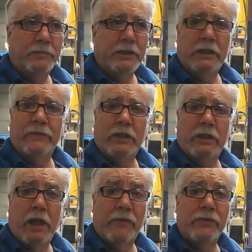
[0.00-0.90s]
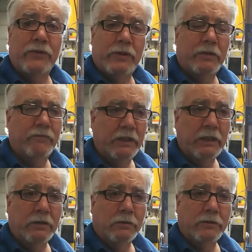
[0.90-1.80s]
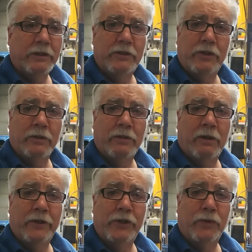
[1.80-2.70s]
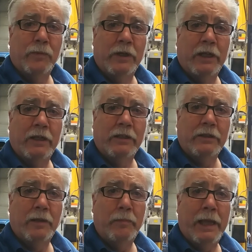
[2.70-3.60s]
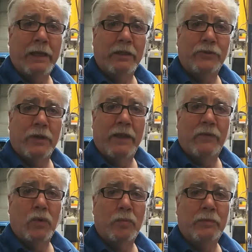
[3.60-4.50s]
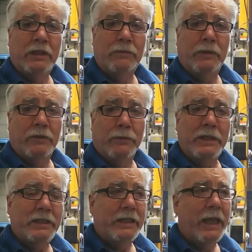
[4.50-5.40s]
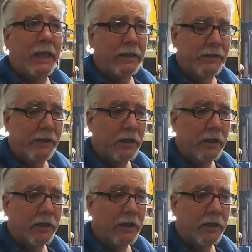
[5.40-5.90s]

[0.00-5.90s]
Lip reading: significant other's vehicle to the junkyard. You don't want to come back and drive home with greasy hands.